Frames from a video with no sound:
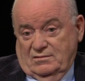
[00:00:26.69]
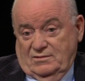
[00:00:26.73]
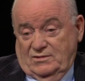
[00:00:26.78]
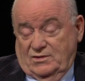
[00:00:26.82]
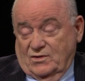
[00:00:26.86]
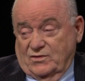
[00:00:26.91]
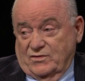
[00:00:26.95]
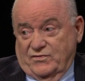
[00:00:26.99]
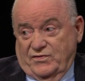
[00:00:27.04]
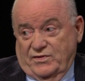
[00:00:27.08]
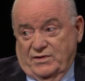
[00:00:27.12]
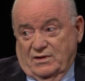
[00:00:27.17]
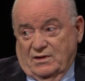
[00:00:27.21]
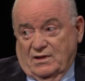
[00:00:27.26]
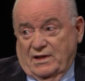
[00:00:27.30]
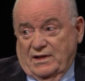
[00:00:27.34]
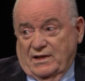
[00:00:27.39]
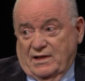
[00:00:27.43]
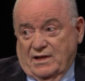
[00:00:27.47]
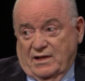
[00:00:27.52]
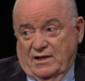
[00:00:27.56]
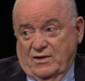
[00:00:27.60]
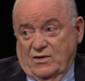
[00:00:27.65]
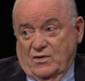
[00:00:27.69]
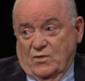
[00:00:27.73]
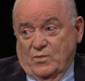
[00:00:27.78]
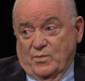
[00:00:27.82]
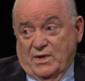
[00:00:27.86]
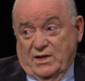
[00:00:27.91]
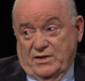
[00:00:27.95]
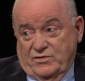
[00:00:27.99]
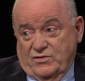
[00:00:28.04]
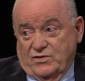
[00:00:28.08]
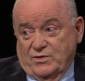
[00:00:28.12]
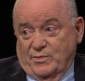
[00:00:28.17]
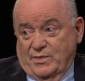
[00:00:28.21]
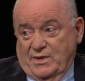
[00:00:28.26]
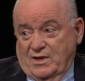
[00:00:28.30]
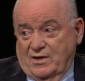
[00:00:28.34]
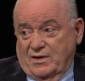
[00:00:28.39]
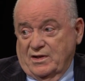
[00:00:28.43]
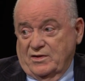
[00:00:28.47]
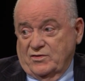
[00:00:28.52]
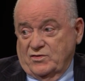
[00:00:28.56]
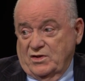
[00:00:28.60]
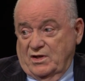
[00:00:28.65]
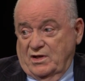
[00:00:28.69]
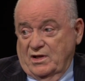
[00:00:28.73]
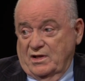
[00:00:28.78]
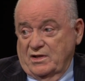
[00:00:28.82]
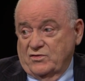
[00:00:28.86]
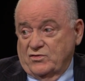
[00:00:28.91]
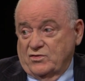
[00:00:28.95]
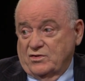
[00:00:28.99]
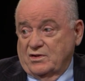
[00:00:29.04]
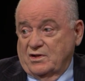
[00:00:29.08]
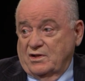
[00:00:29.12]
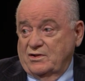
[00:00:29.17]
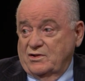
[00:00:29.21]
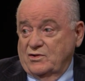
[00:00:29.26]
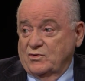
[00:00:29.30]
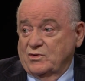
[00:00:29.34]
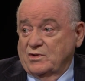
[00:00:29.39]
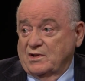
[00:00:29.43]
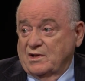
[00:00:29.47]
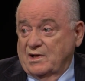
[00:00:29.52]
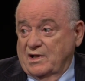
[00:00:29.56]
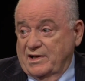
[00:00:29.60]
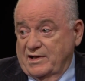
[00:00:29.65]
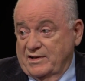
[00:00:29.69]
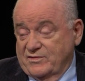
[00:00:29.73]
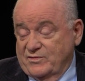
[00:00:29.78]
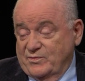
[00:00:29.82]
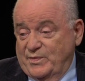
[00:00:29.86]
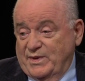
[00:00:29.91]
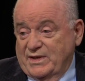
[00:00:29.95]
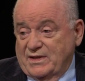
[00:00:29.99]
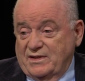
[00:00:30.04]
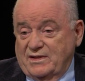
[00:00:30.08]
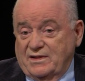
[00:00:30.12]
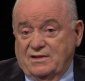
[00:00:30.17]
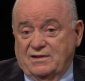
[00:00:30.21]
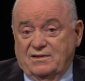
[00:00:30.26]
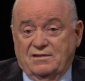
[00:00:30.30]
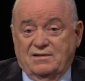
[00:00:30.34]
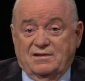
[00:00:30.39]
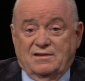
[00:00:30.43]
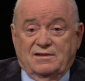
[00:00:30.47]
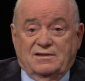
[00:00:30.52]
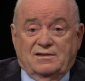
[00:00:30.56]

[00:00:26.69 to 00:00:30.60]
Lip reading: don't feel like I know much about education, and you and I have been in,